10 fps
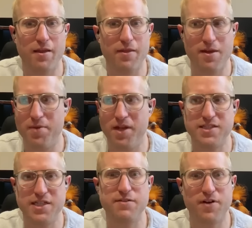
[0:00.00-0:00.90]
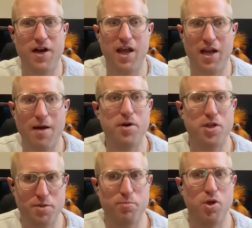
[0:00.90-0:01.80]
the ability to fire like a
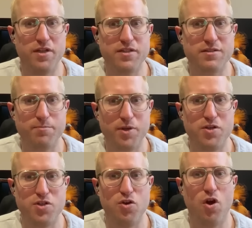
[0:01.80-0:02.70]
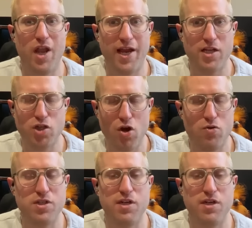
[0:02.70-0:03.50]
bunch of bullets because you're not like totally